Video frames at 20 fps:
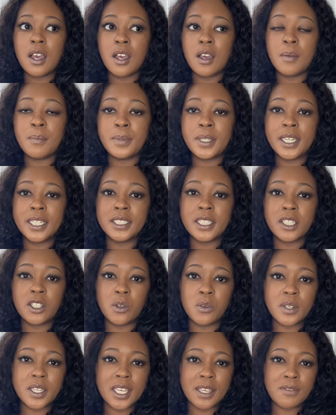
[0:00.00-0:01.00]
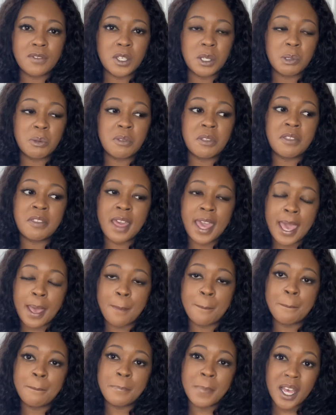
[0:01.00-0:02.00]
because they don't give you that
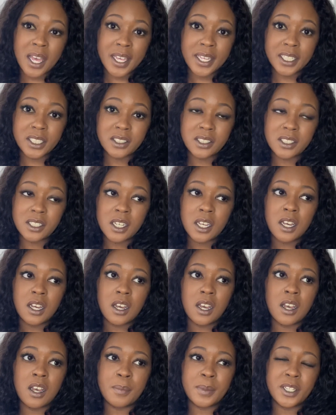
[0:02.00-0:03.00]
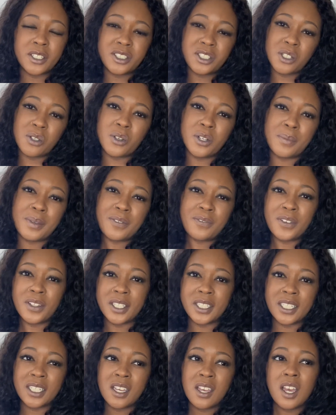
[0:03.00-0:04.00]
much. You're still going to be
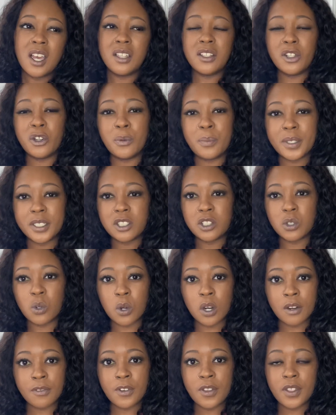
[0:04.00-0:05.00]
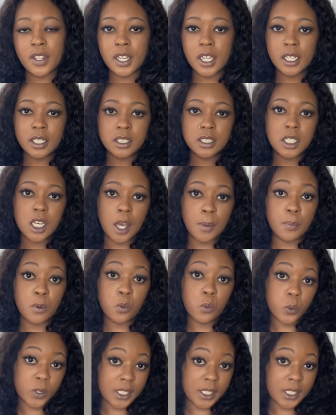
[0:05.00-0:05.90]
feeling a little bit sore for the next couple weeks.